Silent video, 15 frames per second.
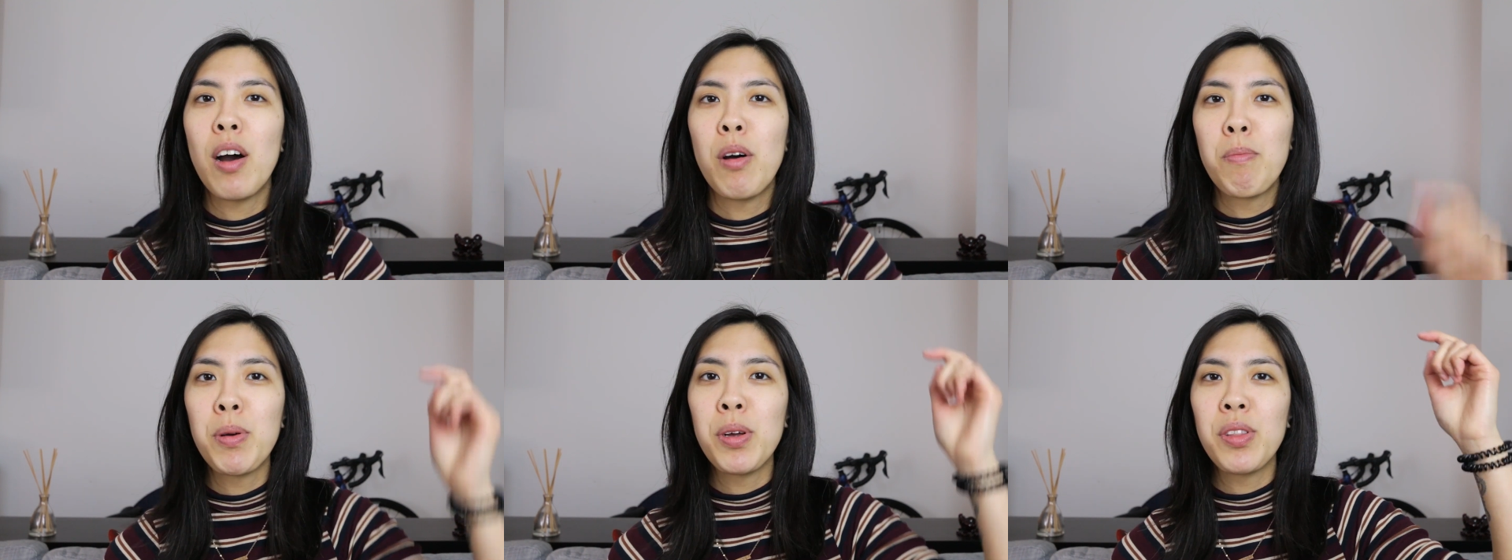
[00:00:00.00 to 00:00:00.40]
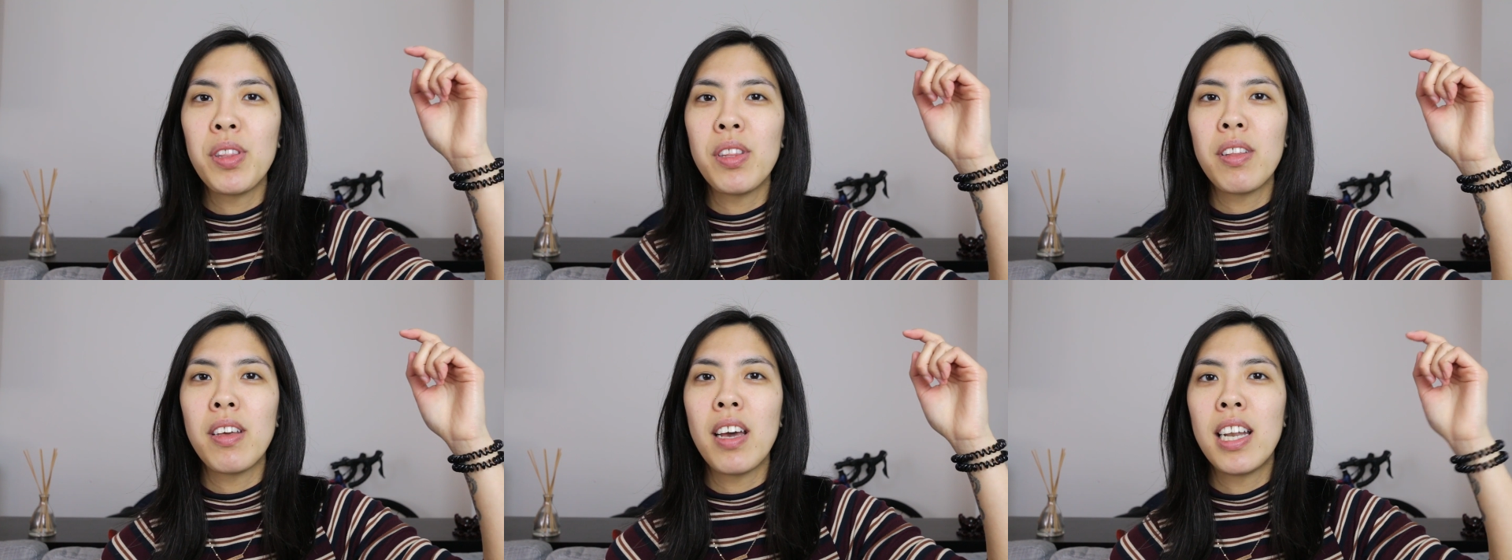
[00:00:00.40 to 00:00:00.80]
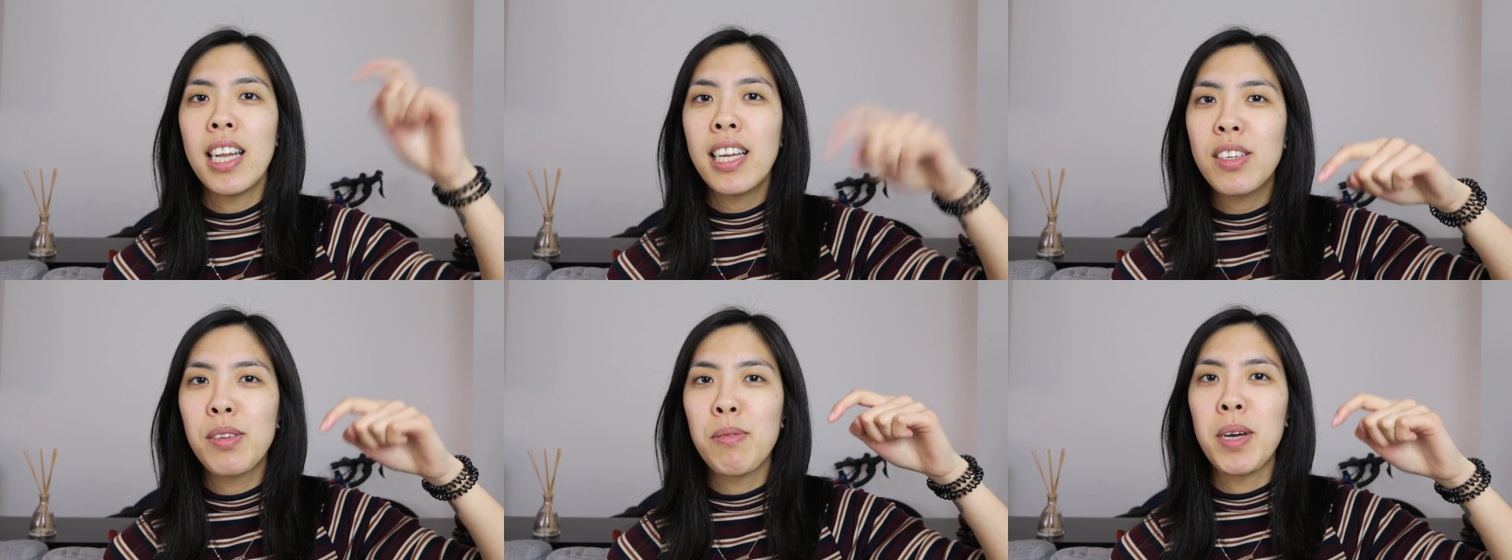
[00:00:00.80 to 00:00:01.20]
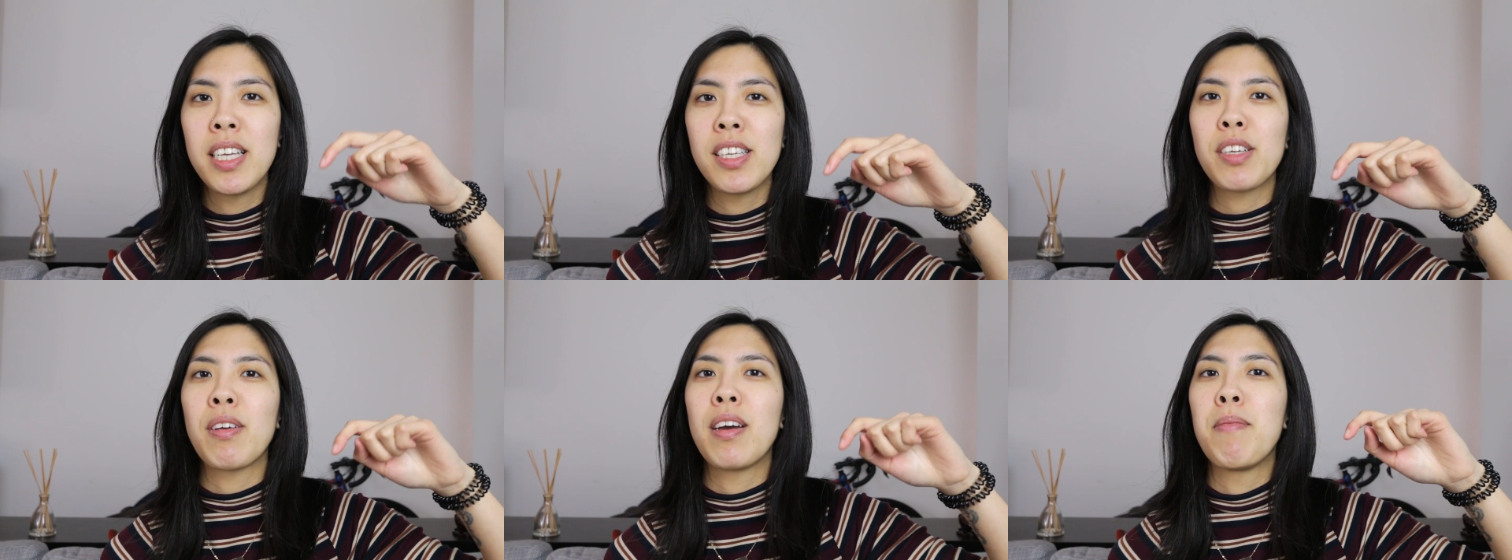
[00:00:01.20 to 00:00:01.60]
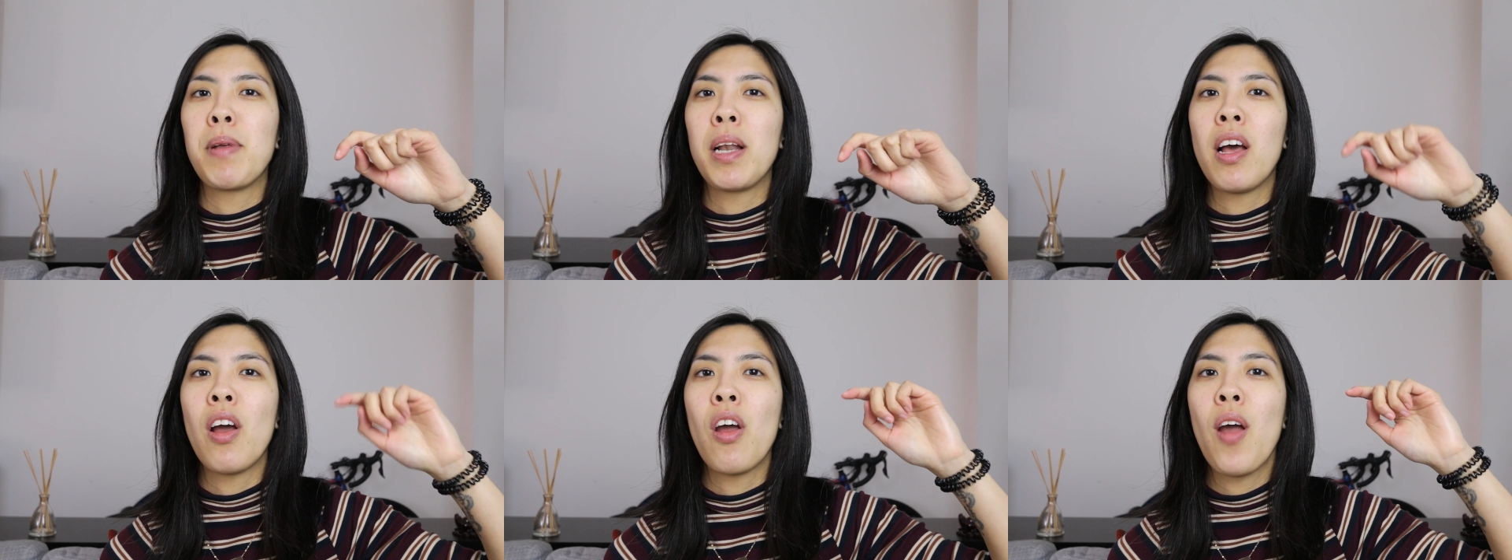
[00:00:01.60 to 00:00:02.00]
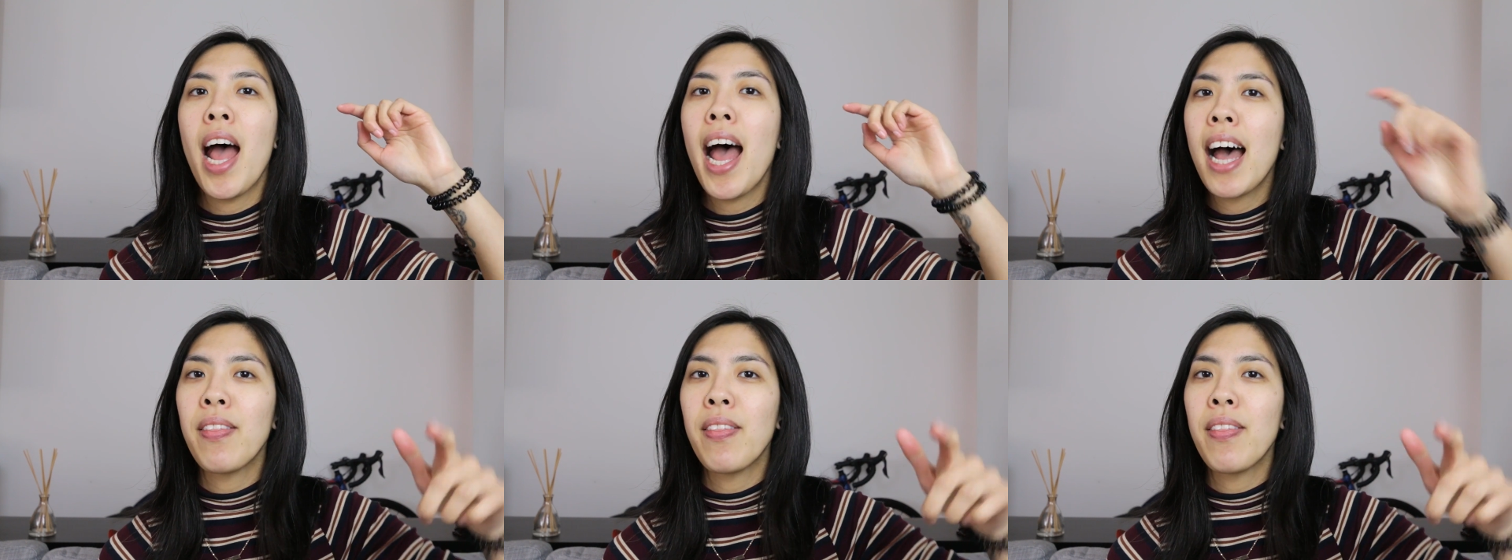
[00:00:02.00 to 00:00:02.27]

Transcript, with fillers: I'll put a link to my Instagram below